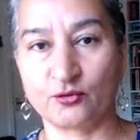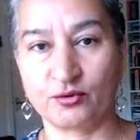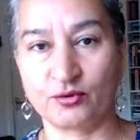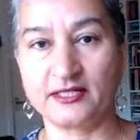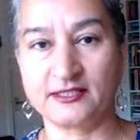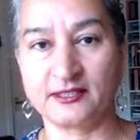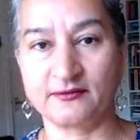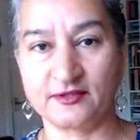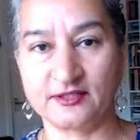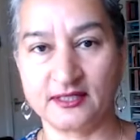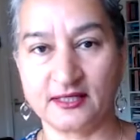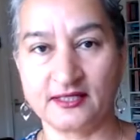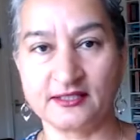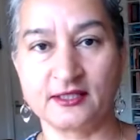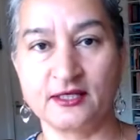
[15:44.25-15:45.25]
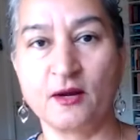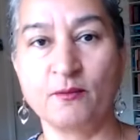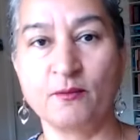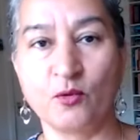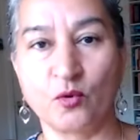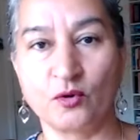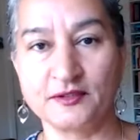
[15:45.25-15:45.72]
creativity is the
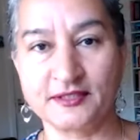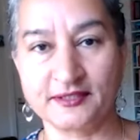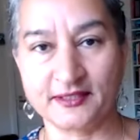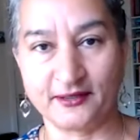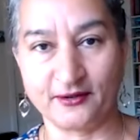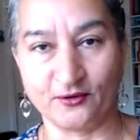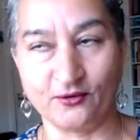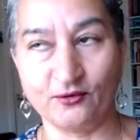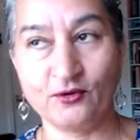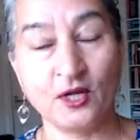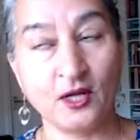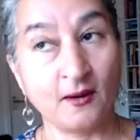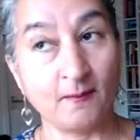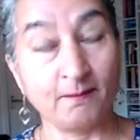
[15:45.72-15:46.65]
number one skill